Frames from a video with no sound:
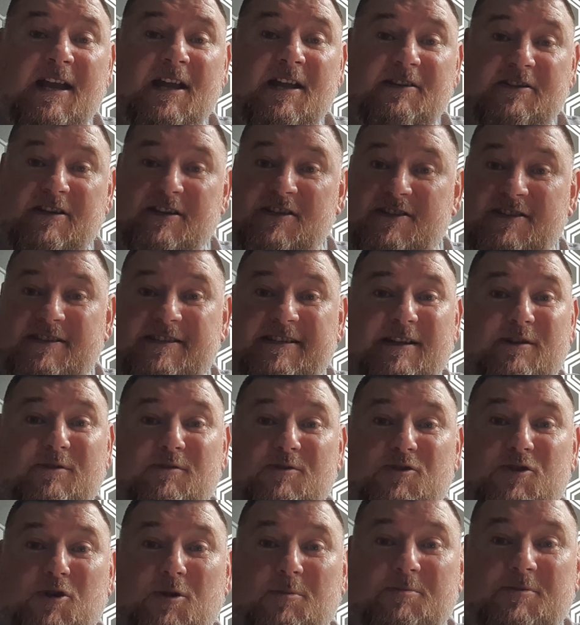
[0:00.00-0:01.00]
There's still
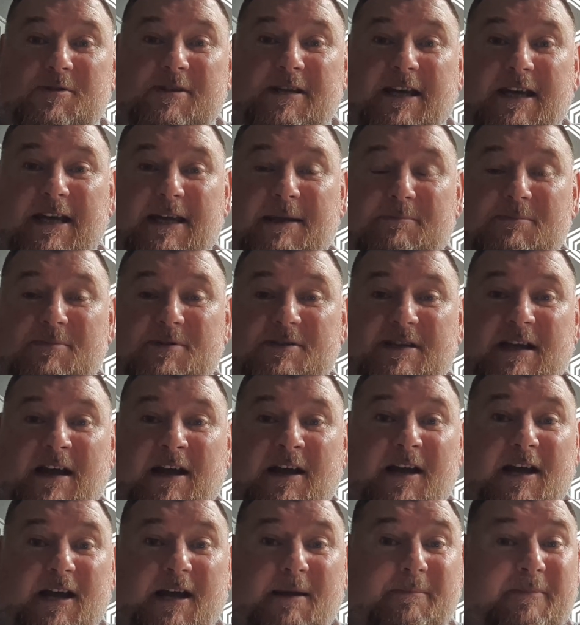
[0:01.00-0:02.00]
some teams
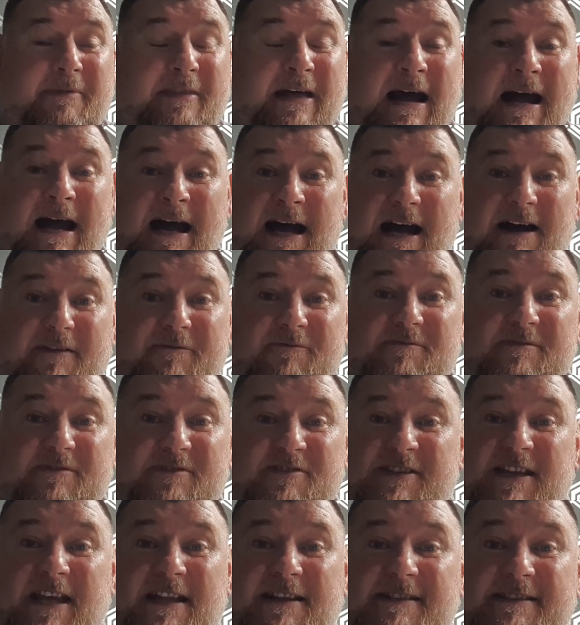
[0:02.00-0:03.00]
that haven't
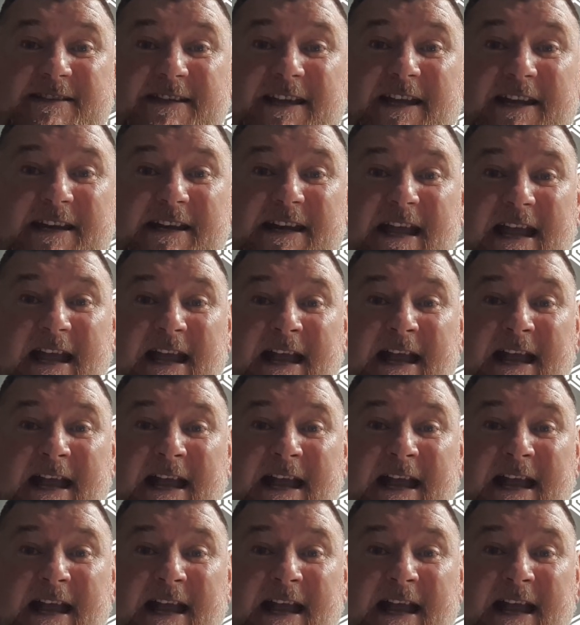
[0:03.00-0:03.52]
sent in